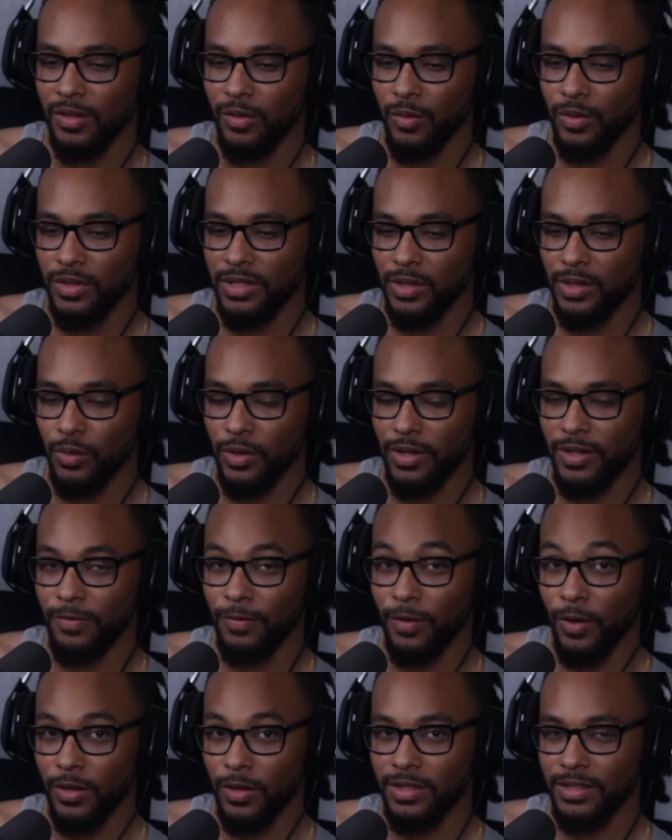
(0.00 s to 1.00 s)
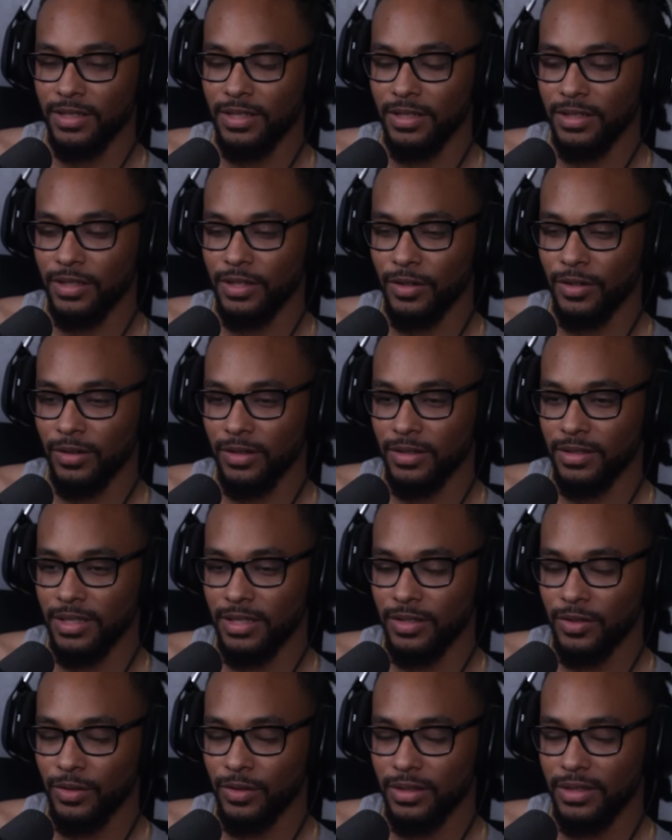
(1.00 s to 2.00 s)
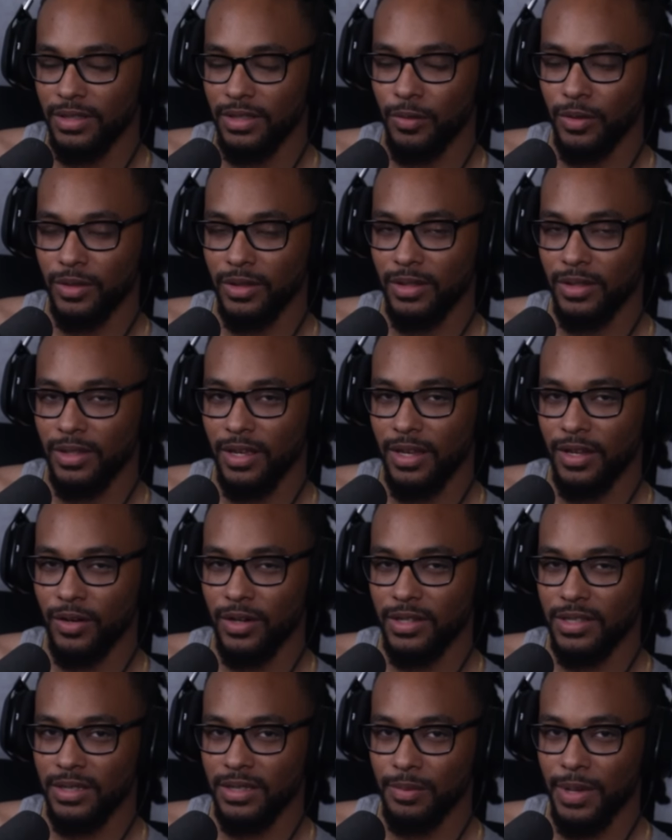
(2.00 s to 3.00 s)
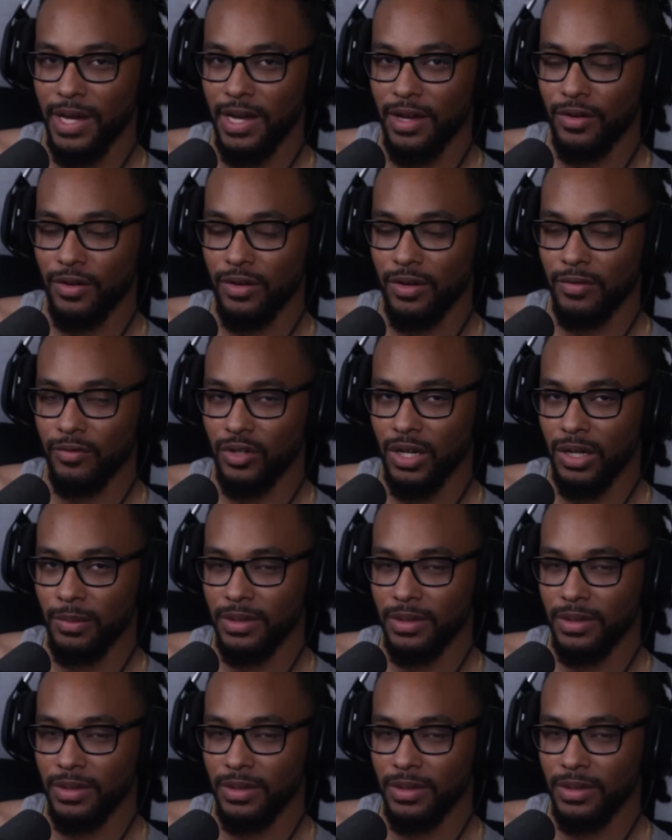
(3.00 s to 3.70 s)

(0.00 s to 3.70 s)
We'll see where he falls into the tier list. As you can see with NRS's pattern of dropping